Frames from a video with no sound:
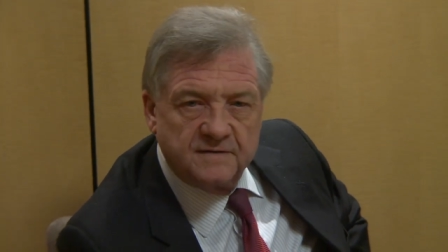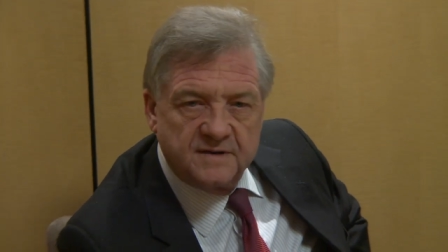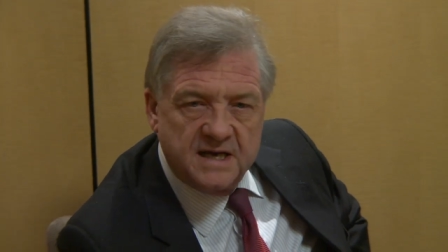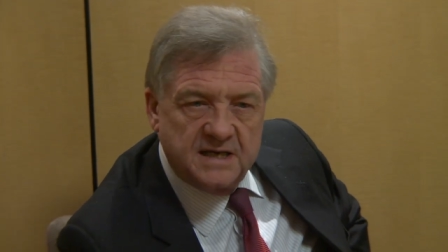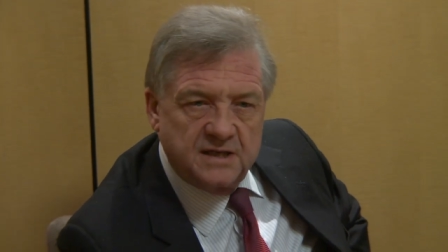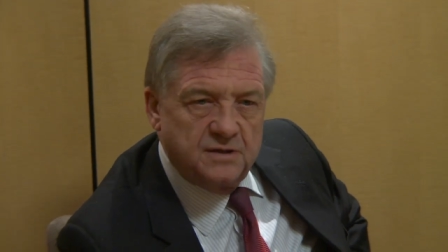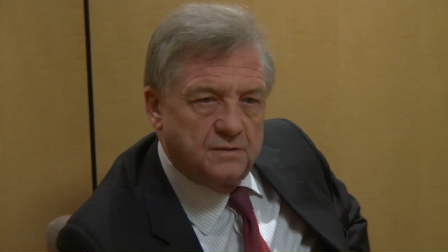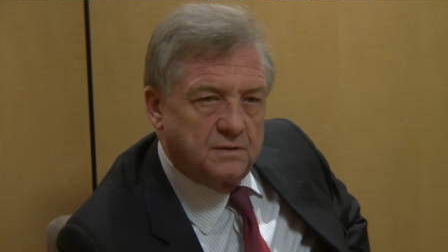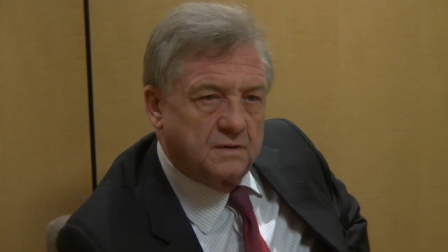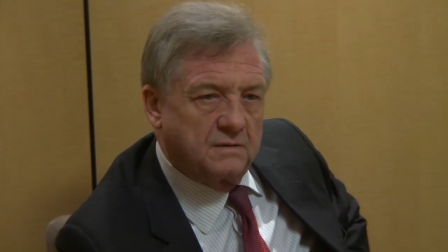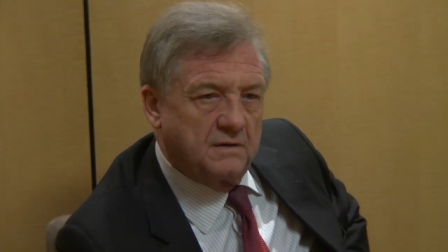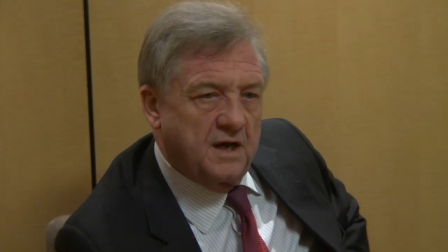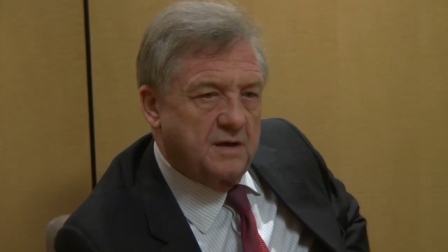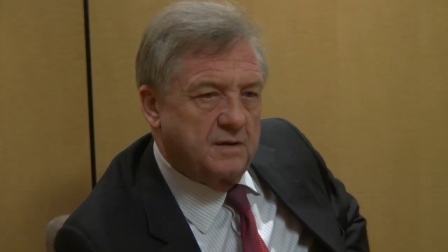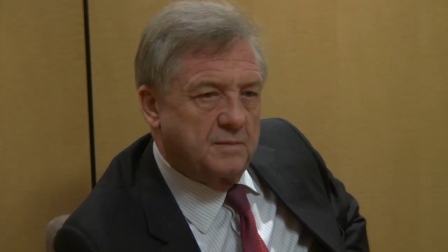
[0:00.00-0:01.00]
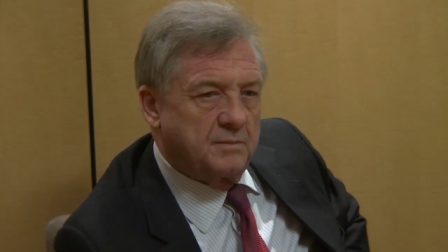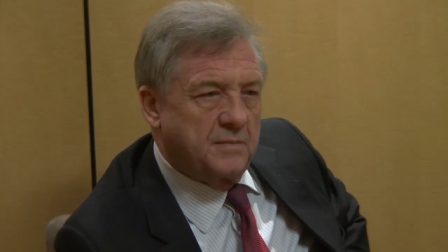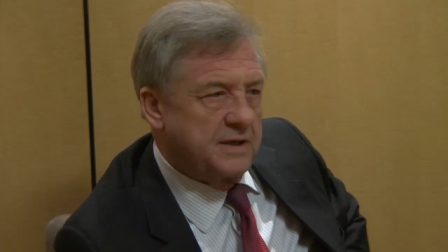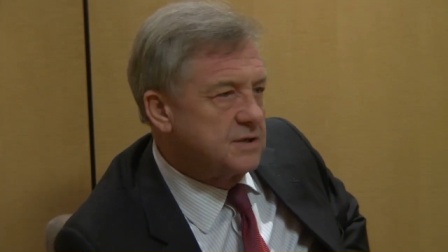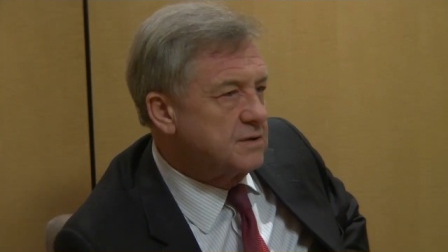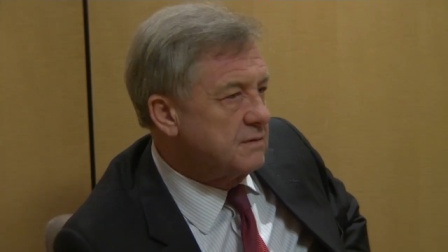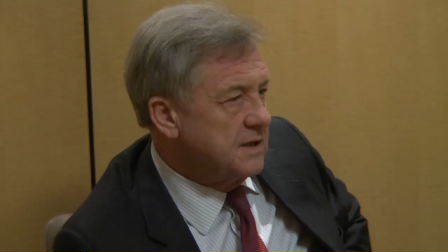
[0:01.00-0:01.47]
then you create a
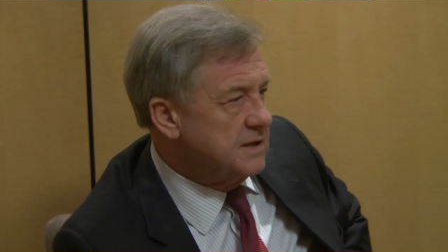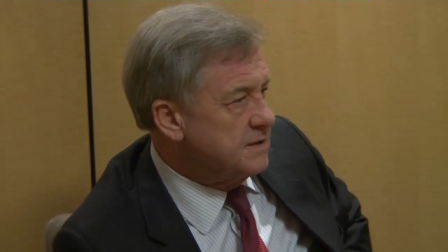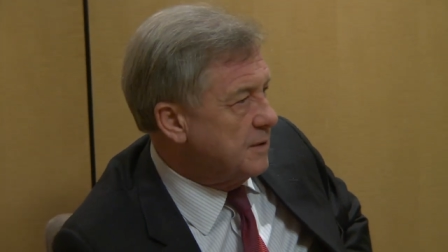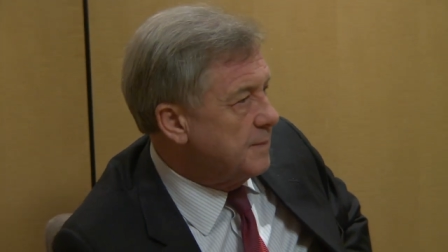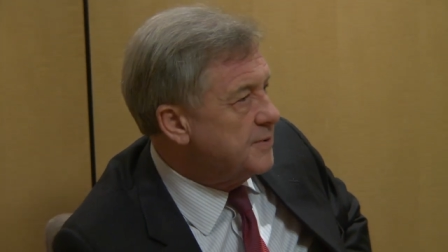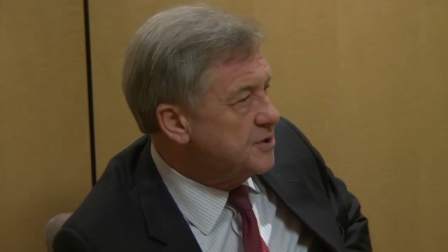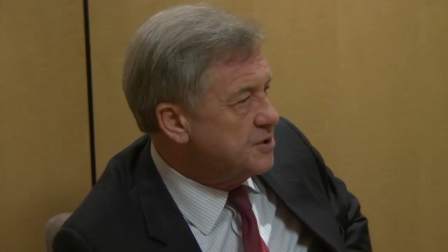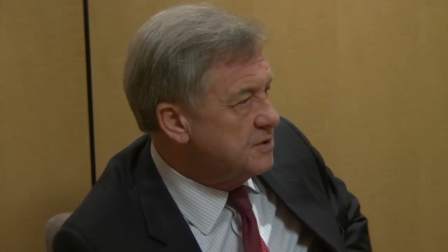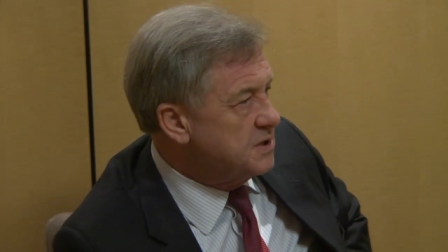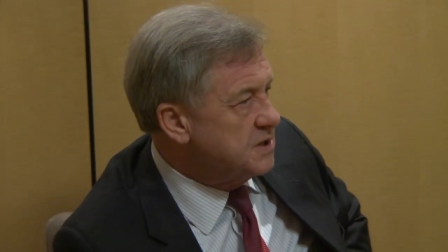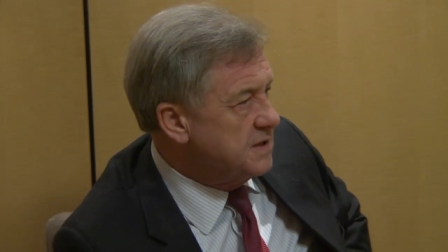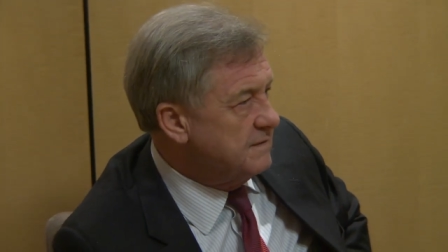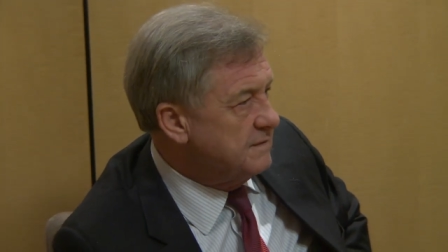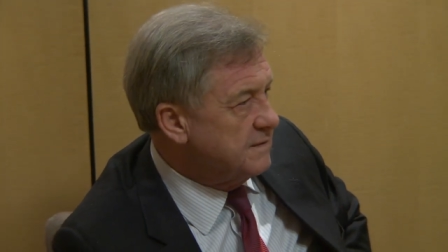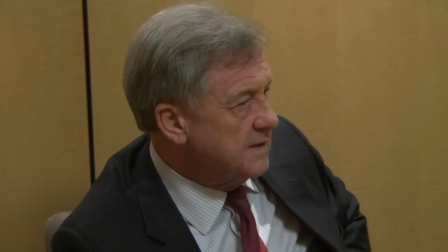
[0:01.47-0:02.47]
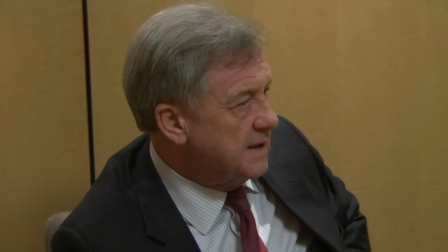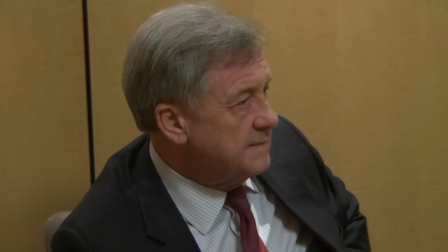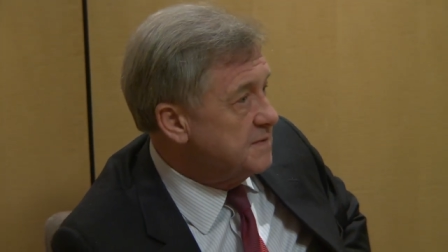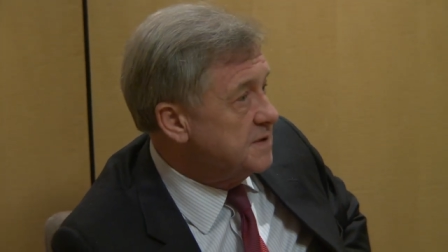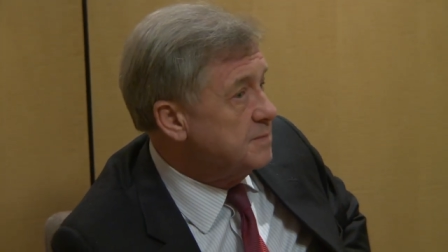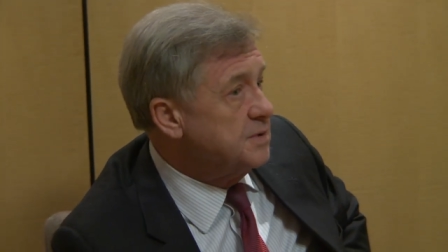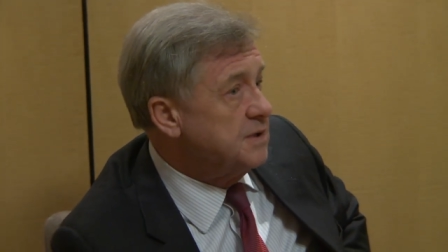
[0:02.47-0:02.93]
much greater opportunity for
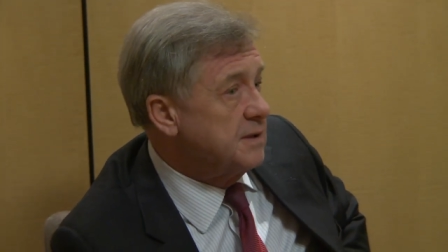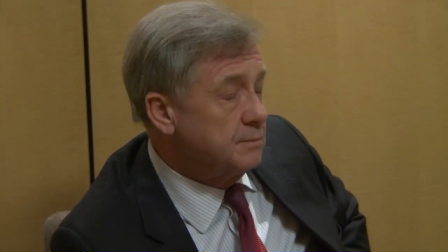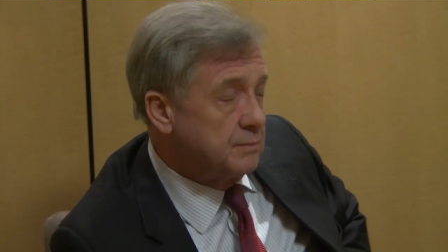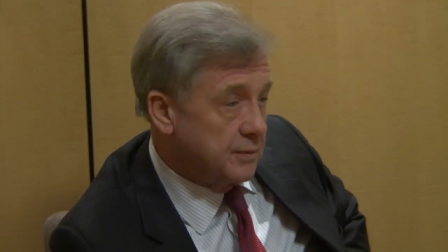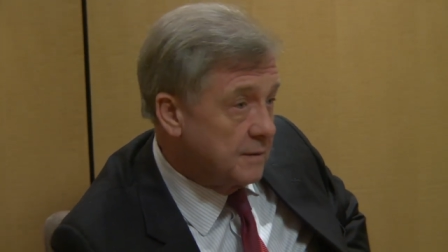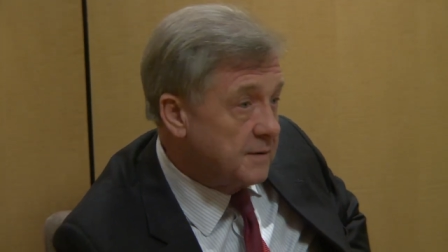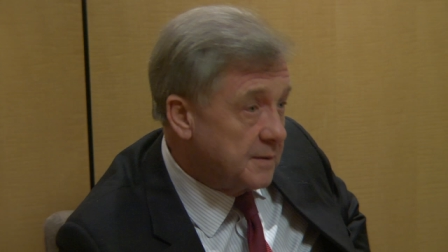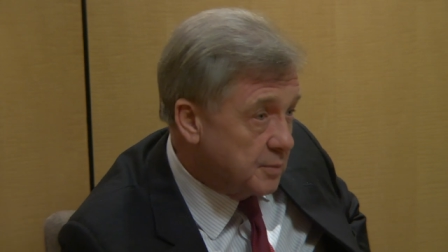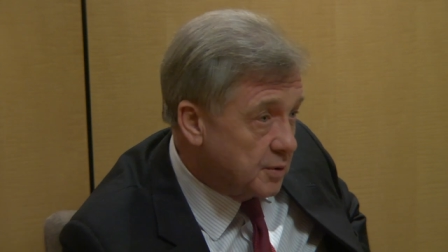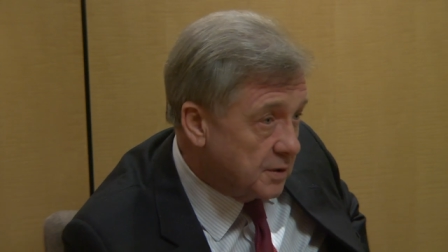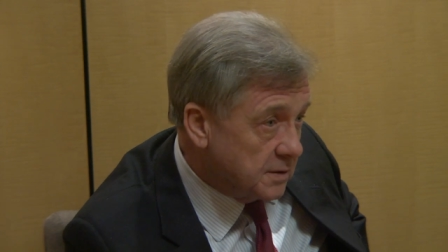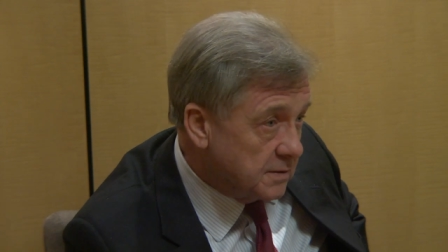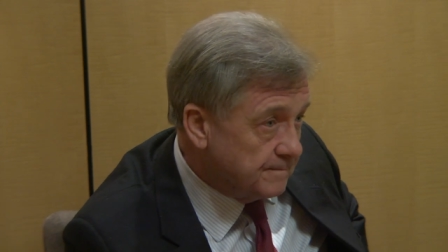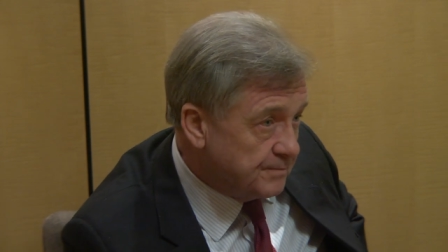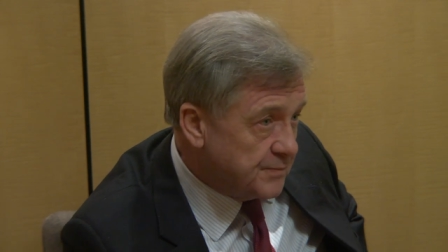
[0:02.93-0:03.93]
them to be employable